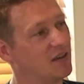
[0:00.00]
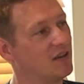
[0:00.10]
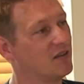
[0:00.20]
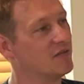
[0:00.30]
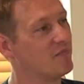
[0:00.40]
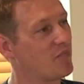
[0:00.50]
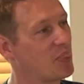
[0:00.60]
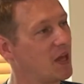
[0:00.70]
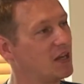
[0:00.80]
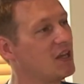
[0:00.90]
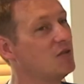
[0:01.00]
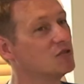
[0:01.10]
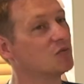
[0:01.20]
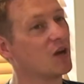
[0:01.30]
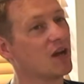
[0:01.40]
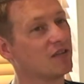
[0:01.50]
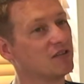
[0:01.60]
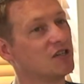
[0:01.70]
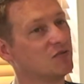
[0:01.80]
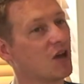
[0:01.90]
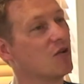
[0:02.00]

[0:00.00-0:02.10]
And he was aware that she was